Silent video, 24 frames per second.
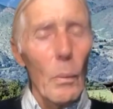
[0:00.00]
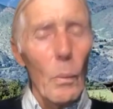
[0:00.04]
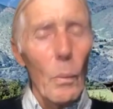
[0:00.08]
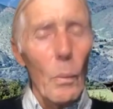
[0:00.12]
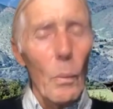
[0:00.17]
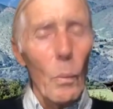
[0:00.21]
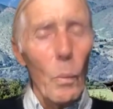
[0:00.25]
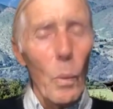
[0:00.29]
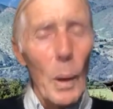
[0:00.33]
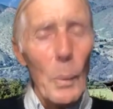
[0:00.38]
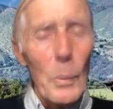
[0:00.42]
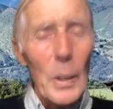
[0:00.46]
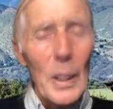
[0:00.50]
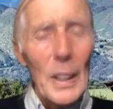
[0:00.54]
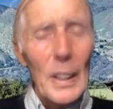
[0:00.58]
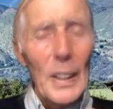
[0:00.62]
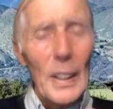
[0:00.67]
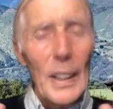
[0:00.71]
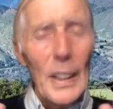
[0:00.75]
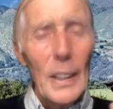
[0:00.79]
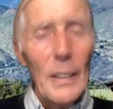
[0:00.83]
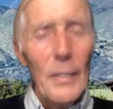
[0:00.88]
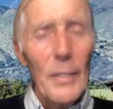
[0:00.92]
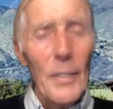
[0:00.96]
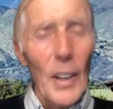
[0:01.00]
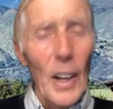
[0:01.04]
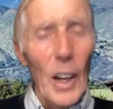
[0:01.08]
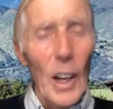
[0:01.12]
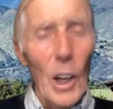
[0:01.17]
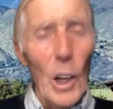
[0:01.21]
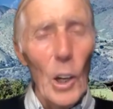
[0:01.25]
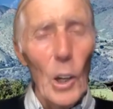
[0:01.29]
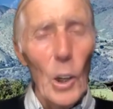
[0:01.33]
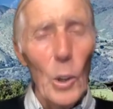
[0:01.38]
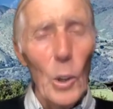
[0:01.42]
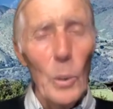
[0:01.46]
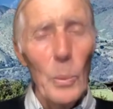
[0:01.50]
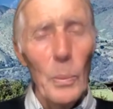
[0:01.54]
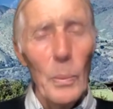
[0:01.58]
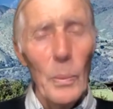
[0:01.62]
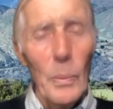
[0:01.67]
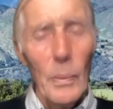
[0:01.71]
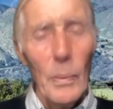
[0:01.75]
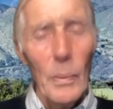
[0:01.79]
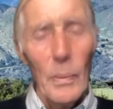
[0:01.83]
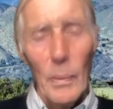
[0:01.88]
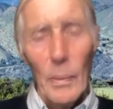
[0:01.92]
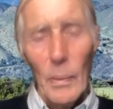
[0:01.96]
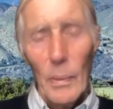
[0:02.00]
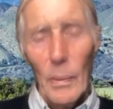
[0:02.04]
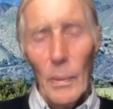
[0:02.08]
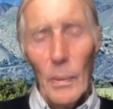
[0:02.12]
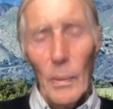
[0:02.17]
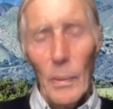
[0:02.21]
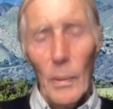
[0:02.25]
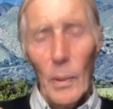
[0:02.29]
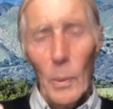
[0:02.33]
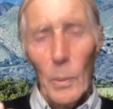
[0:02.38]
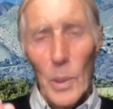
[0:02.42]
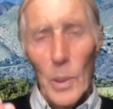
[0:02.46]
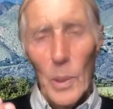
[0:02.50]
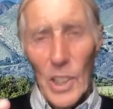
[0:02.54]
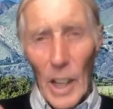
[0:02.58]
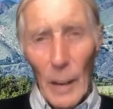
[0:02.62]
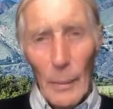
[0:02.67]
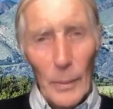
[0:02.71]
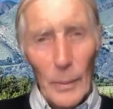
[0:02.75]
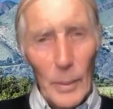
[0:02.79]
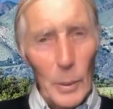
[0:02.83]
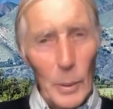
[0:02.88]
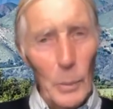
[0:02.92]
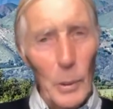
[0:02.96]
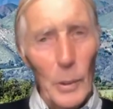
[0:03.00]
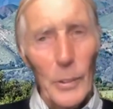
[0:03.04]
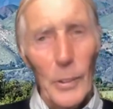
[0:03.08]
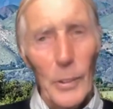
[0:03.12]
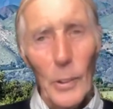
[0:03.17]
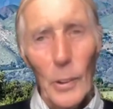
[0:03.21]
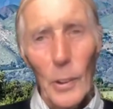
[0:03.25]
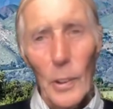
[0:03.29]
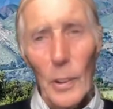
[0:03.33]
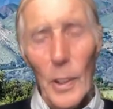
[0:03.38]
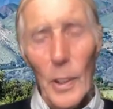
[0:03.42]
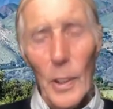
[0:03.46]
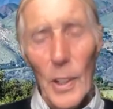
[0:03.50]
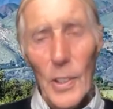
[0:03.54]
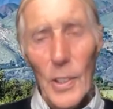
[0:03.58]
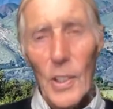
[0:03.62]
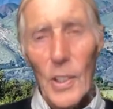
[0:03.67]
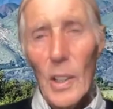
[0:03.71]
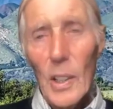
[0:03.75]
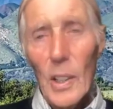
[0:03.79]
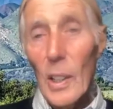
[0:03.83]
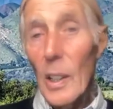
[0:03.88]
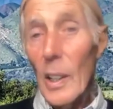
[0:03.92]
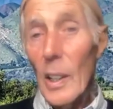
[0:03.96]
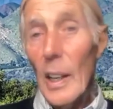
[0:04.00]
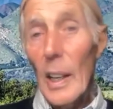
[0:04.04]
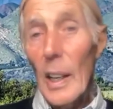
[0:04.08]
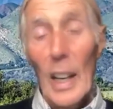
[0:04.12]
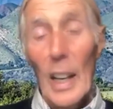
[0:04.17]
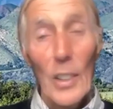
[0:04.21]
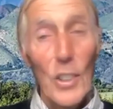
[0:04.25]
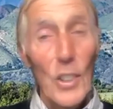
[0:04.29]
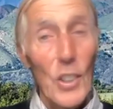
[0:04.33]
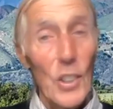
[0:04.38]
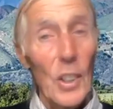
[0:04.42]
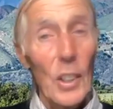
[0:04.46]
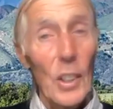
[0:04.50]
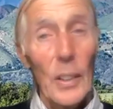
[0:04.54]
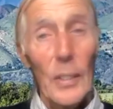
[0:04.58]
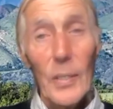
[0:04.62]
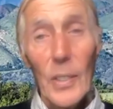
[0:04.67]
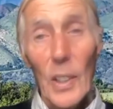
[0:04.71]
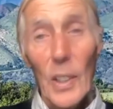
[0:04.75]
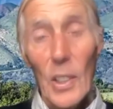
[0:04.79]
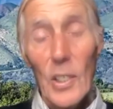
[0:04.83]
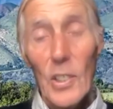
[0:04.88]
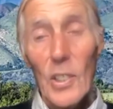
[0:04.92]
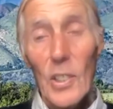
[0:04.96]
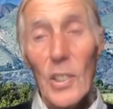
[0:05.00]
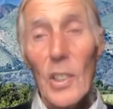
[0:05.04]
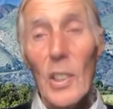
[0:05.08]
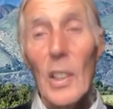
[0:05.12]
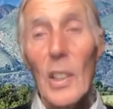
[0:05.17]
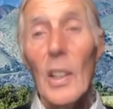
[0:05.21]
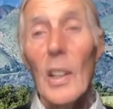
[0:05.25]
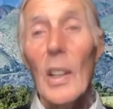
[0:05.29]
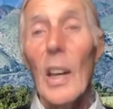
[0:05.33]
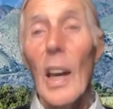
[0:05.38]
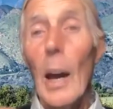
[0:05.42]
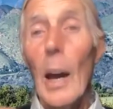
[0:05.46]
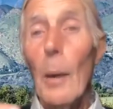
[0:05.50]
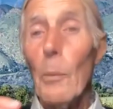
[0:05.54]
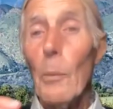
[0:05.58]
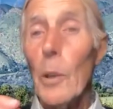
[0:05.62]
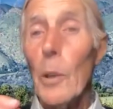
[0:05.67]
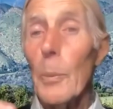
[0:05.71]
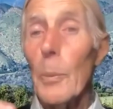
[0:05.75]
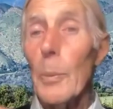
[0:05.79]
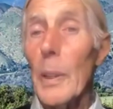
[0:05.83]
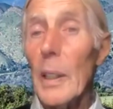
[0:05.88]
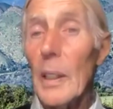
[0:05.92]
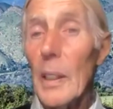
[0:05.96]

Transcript: when we leave the home that was comfortable for us and served us, and we're being